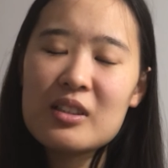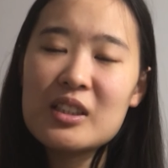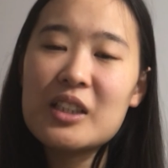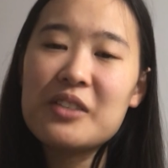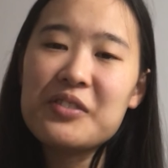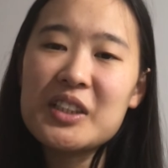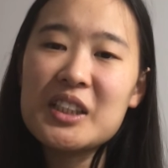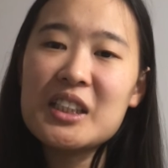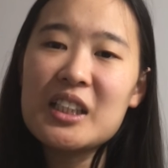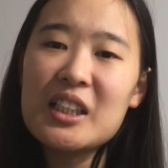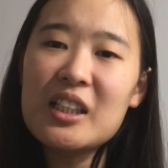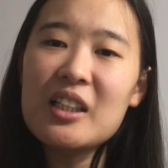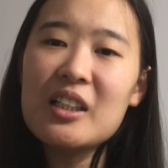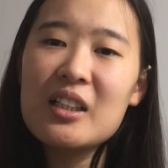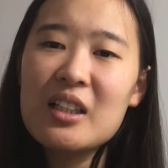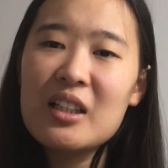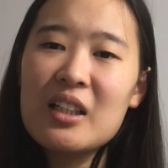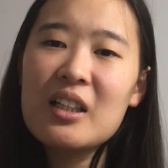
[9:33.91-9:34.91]
CVC
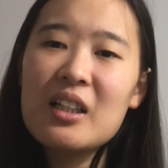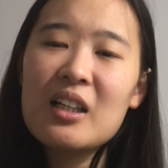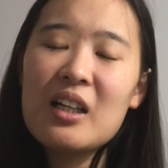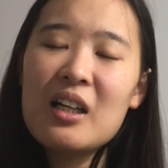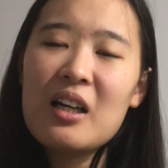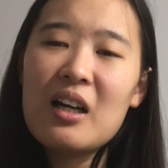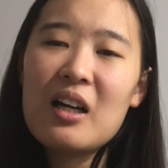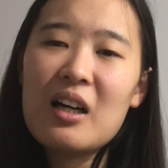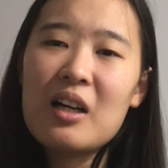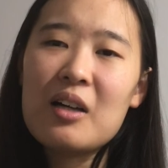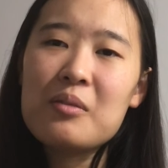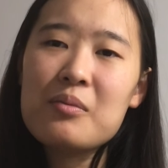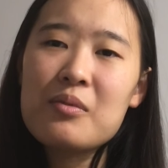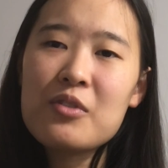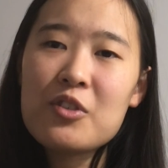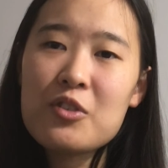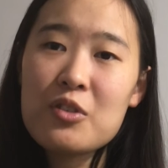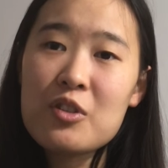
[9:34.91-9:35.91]

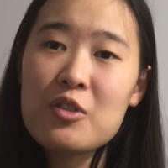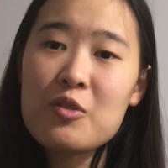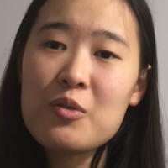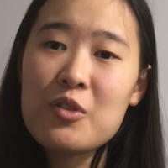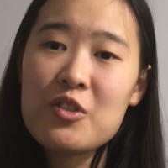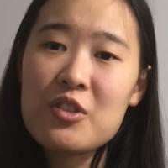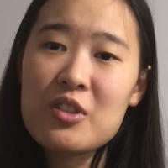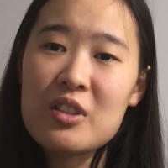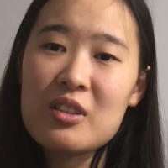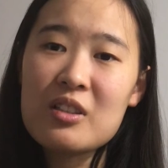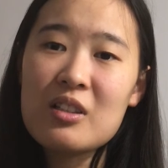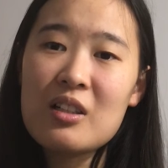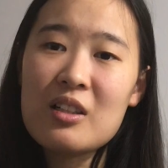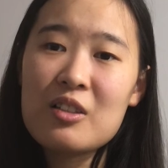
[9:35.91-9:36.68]
for transfusion,